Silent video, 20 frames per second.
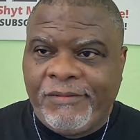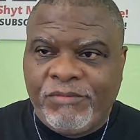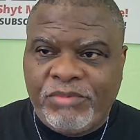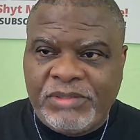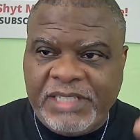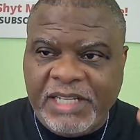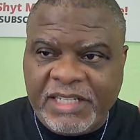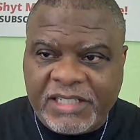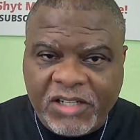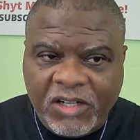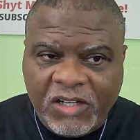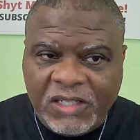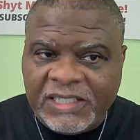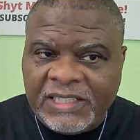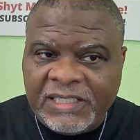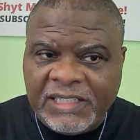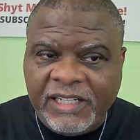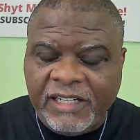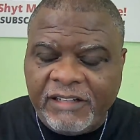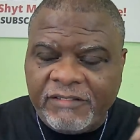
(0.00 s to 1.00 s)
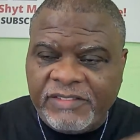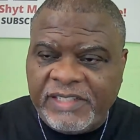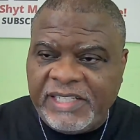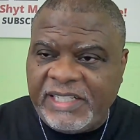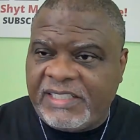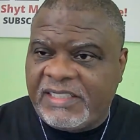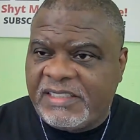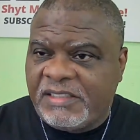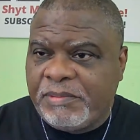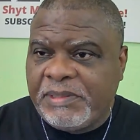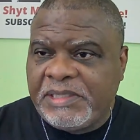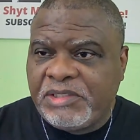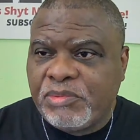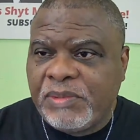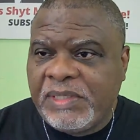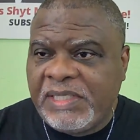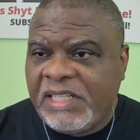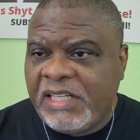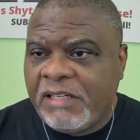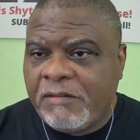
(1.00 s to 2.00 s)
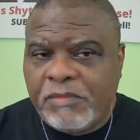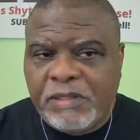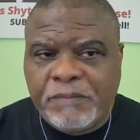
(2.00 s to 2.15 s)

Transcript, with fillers: what they're calling love letters between him